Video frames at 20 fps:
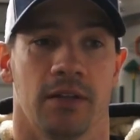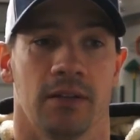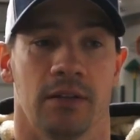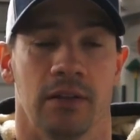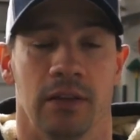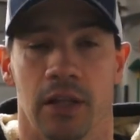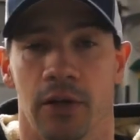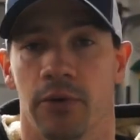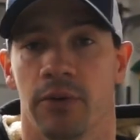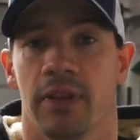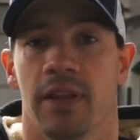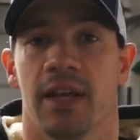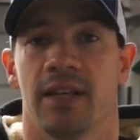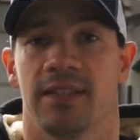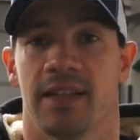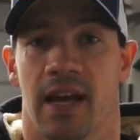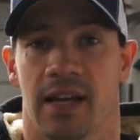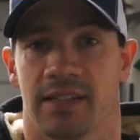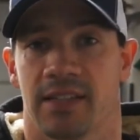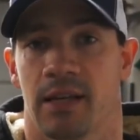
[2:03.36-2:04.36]
literally the
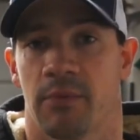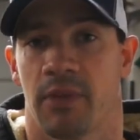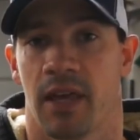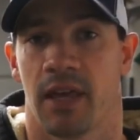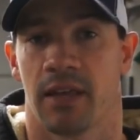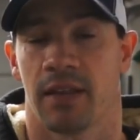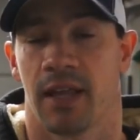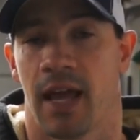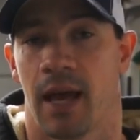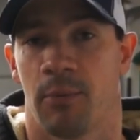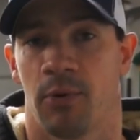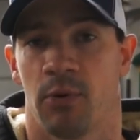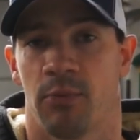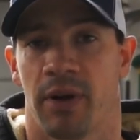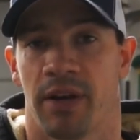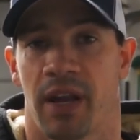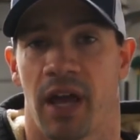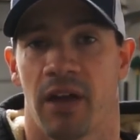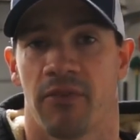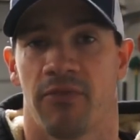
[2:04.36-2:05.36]
exact same thing that happened on
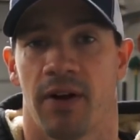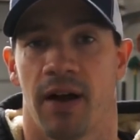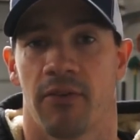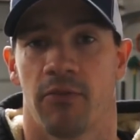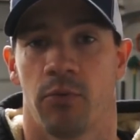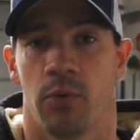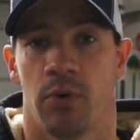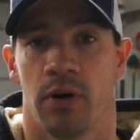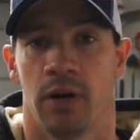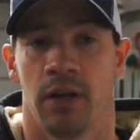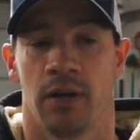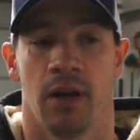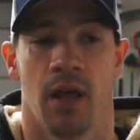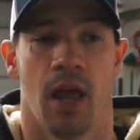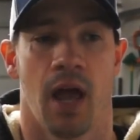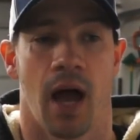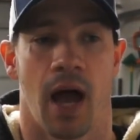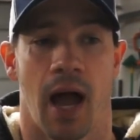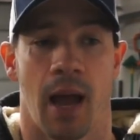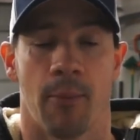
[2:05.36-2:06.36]
my 951.
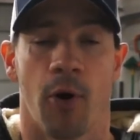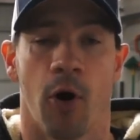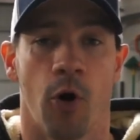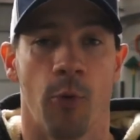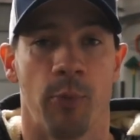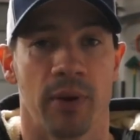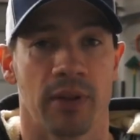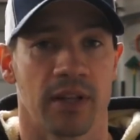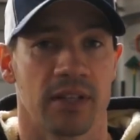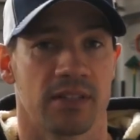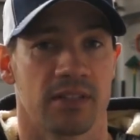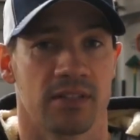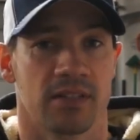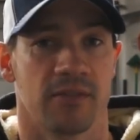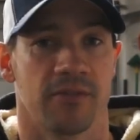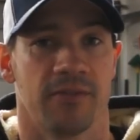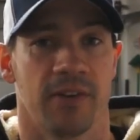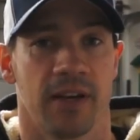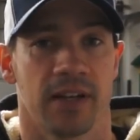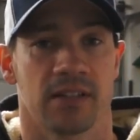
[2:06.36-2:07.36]
I'm hoping this is
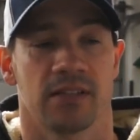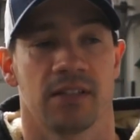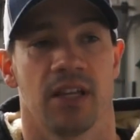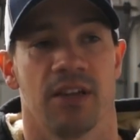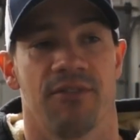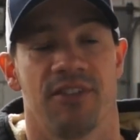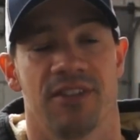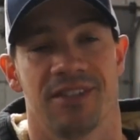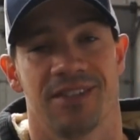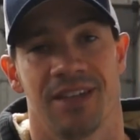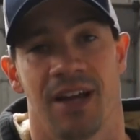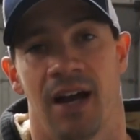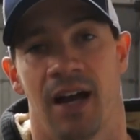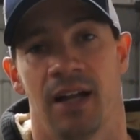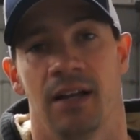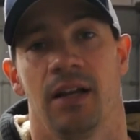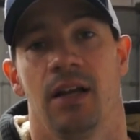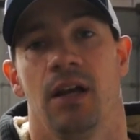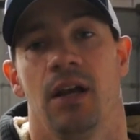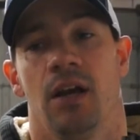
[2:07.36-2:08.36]
the fix. If it's
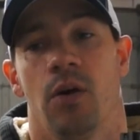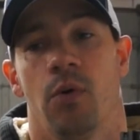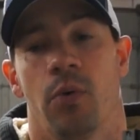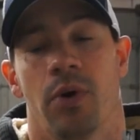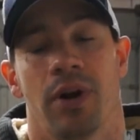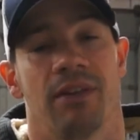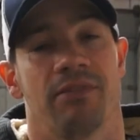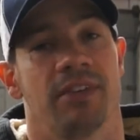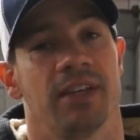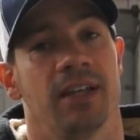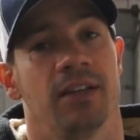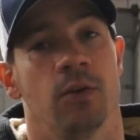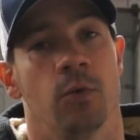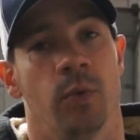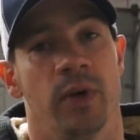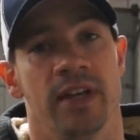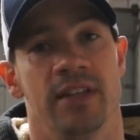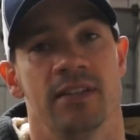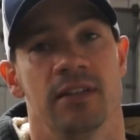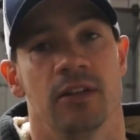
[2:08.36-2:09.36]
not, we're gonna have to get in
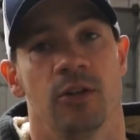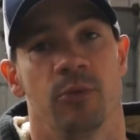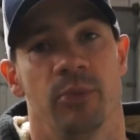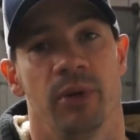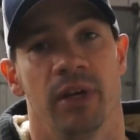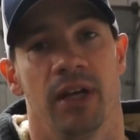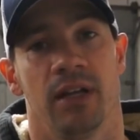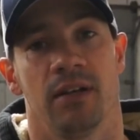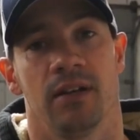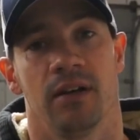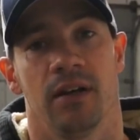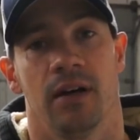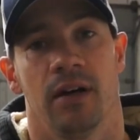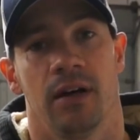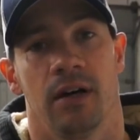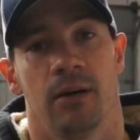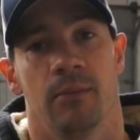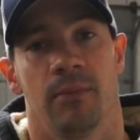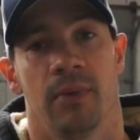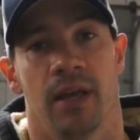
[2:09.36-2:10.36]
the weeds a little bit,
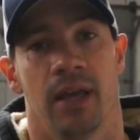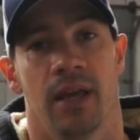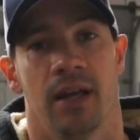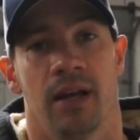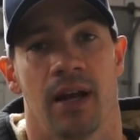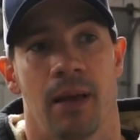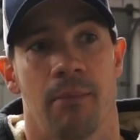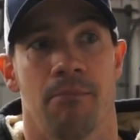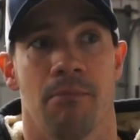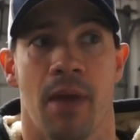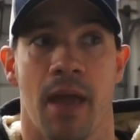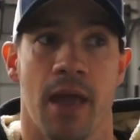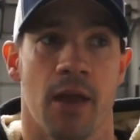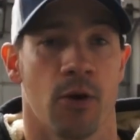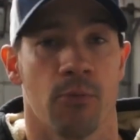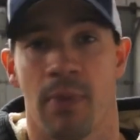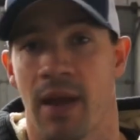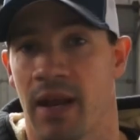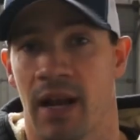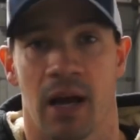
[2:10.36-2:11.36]
and I may
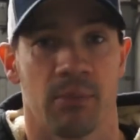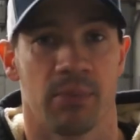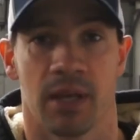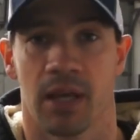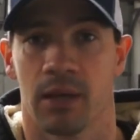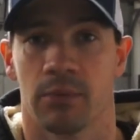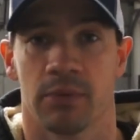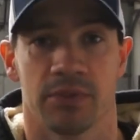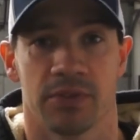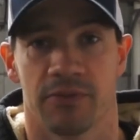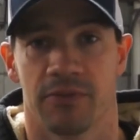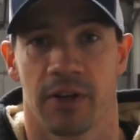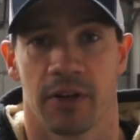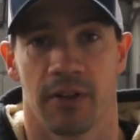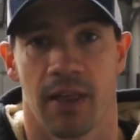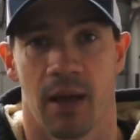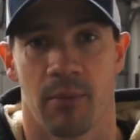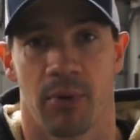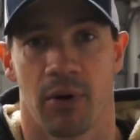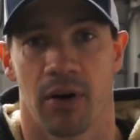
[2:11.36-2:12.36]
or may not be able to figure
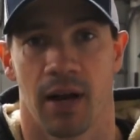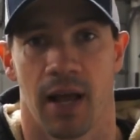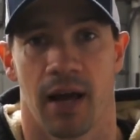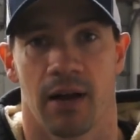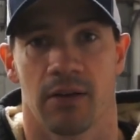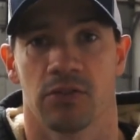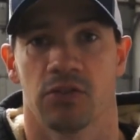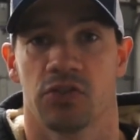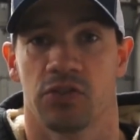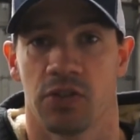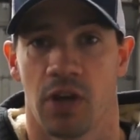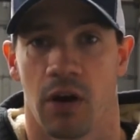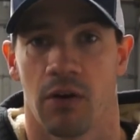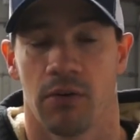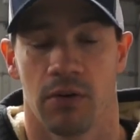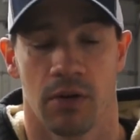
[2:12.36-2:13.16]
that part out. So